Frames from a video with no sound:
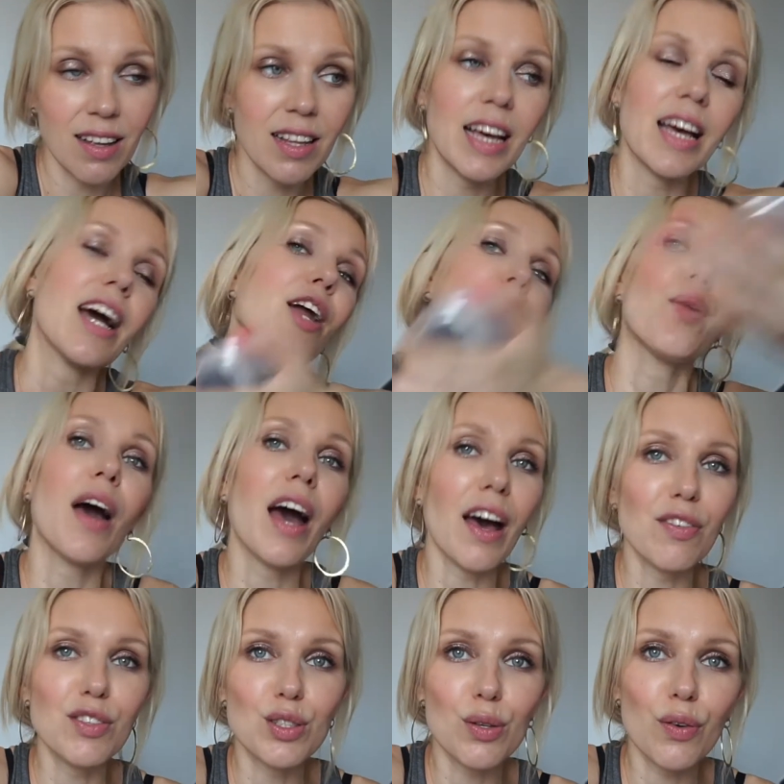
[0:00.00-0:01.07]
Like I don't
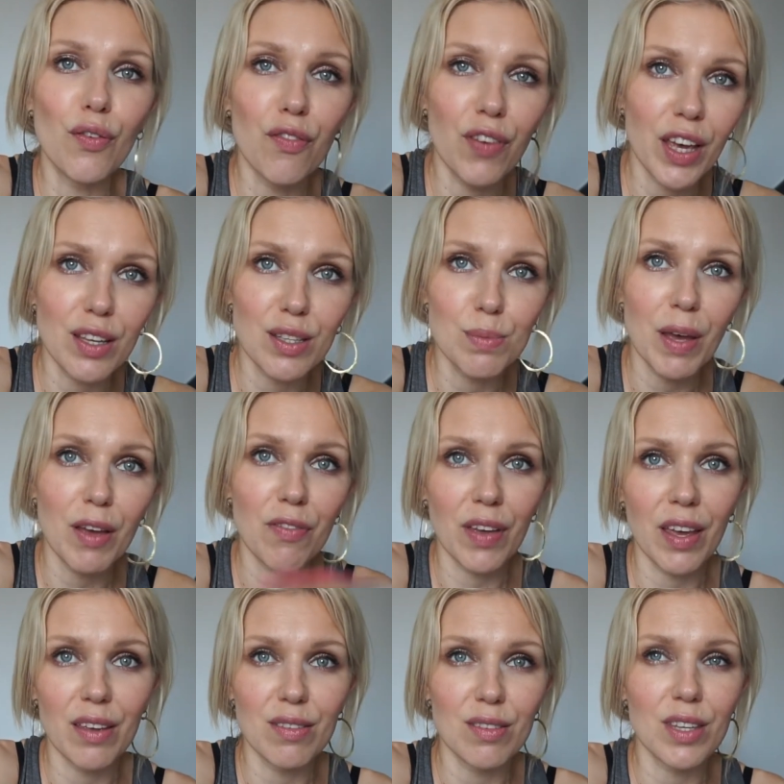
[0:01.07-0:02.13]
have to fix my
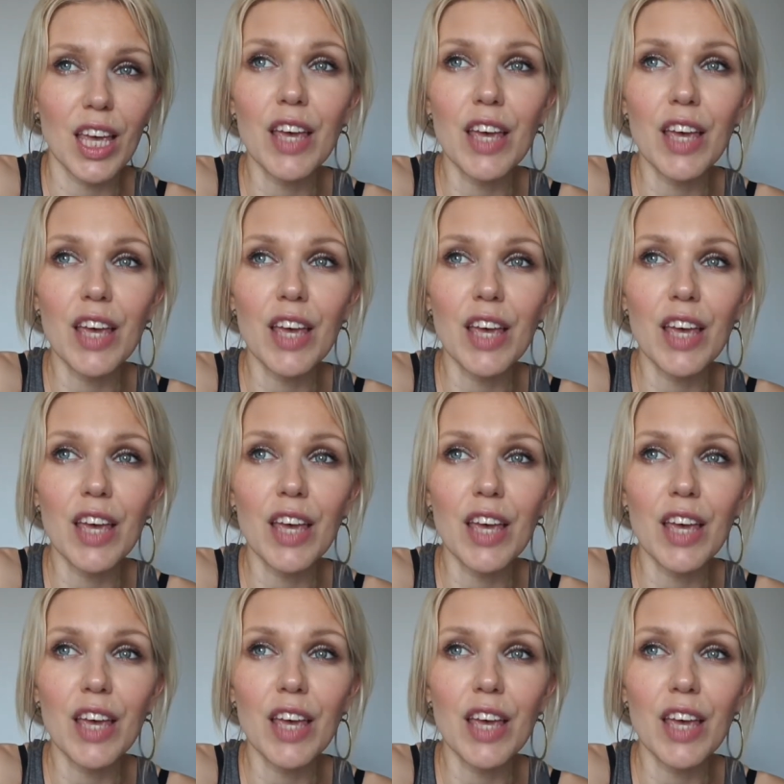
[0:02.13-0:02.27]
face.